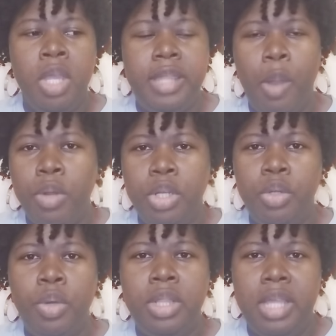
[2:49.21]
they were
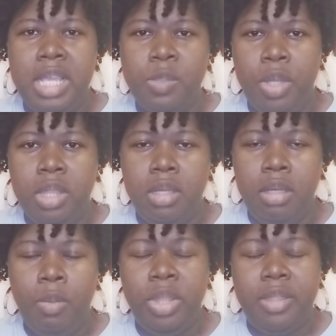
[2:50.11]
doing things with
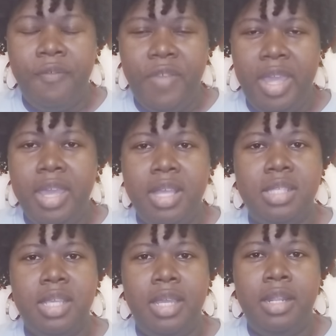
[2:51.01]
the with the
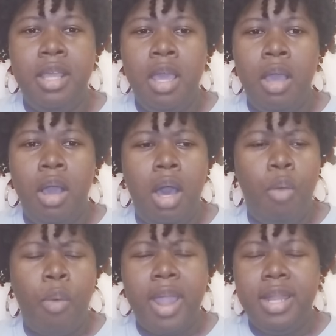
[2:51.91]
fans and uh,
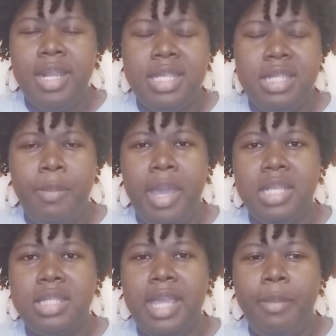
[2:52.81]
Ryan Destiny made a
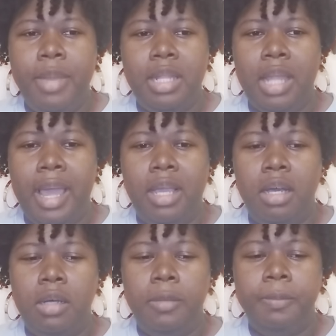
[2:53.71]
statement like,
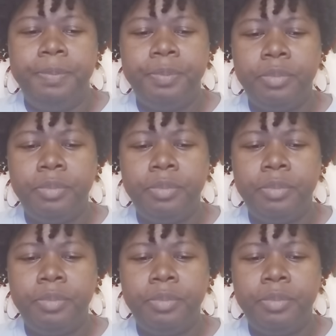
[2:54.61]
um,